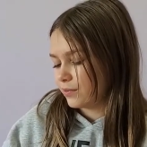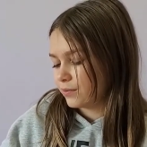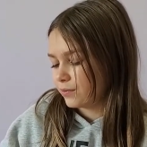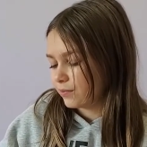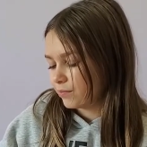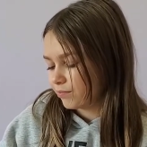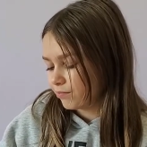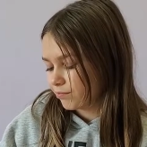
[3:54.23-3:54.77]

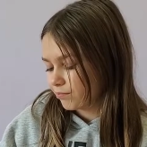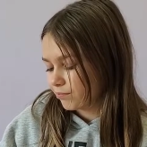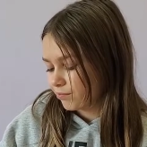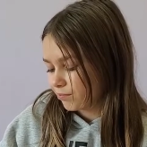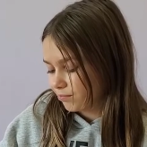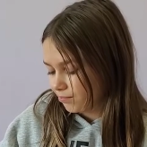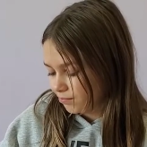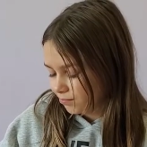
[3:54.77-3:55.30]

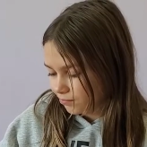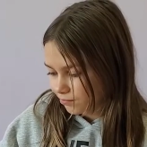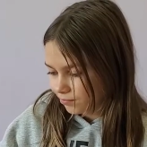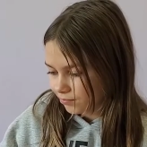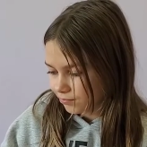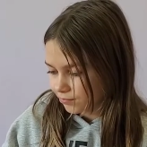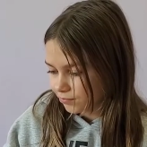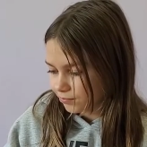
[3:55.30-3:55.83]

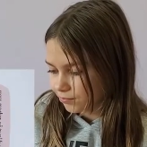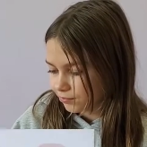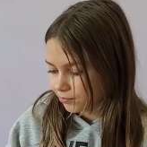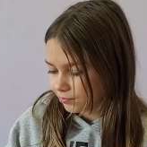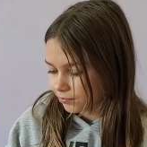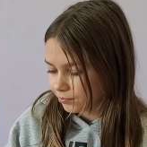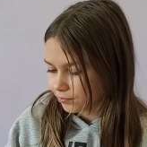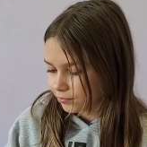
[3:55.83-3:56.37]

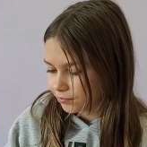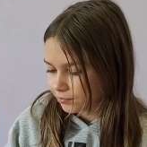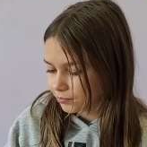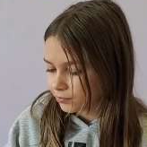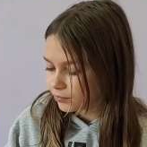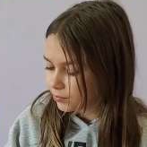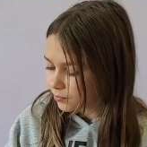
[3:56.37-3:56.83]
No one is speaking in this clip.